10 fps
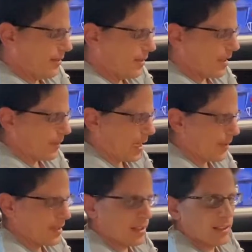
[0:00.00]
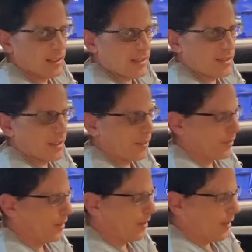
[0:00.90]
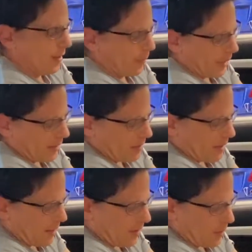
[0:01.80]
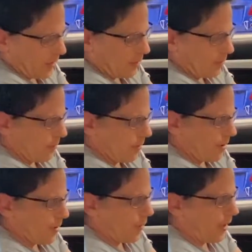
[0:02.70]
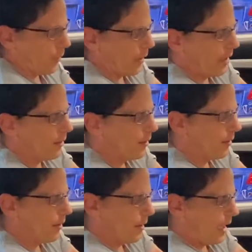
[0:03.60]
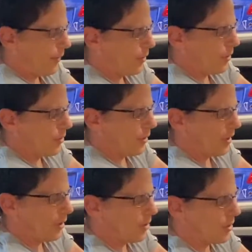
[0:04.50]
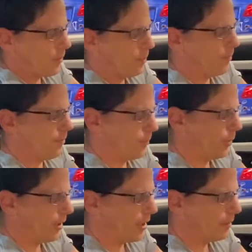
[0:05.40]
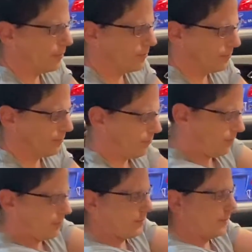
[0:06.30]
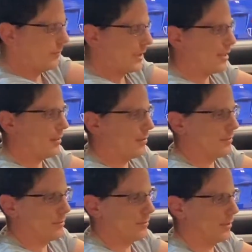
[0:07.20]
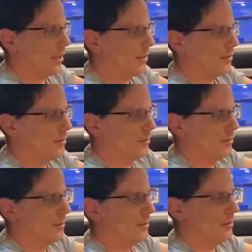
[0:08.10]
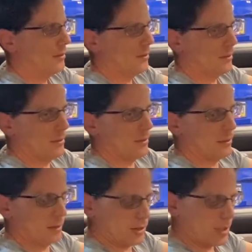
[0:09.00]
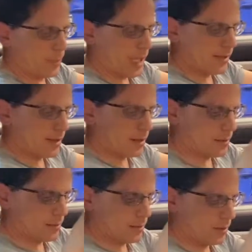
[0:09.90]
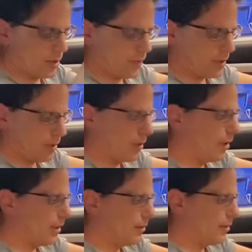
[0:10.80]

Sometimes it's a little stiff, but this one turns right away. After you turn it, you just pull it up. That's it. Done. Cheap plastic shifter, gone.